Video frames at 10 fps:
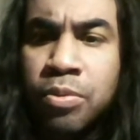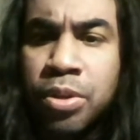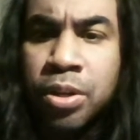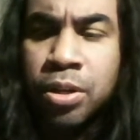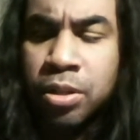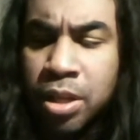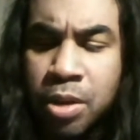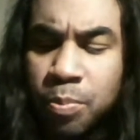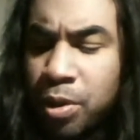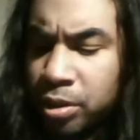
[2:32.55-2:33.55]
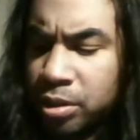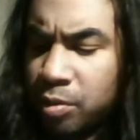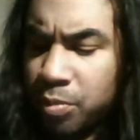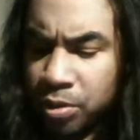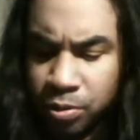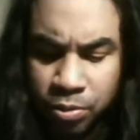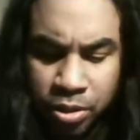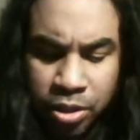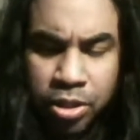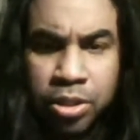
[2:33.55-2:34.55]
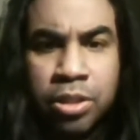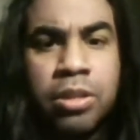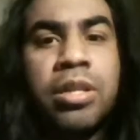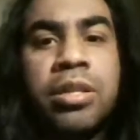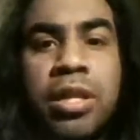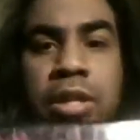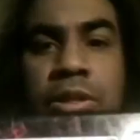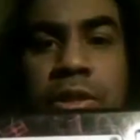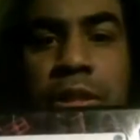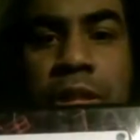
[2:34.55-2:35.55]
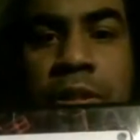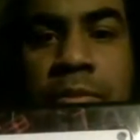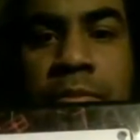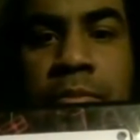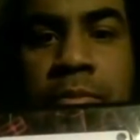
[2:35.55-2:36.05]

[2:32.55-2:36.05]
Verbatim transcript: The lightbox I've been using is this actually.